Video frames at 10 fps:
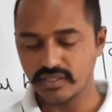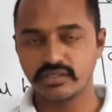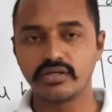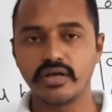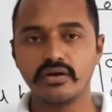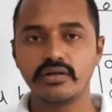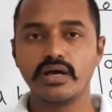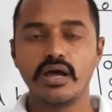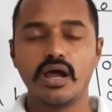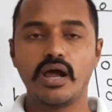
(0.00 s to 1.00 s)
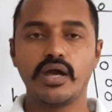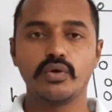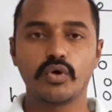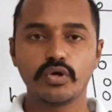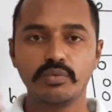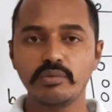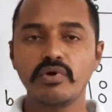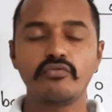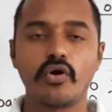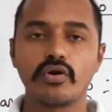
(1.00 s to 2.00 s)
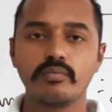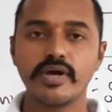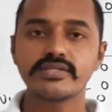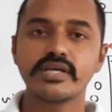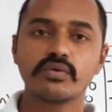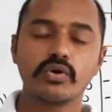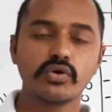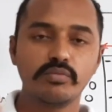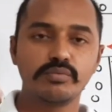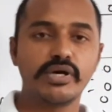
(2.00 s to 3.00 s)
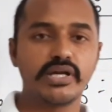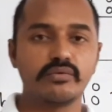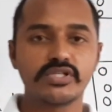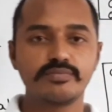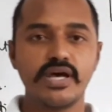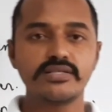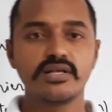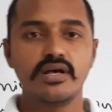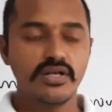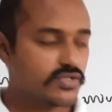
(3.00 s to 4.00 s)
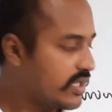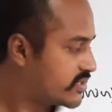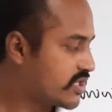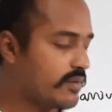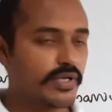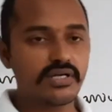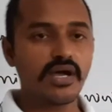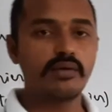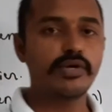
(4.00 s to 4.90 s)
diode, and what do you mean by forward bias and what do you mean by reverse bias. So I'll stop here. I'll be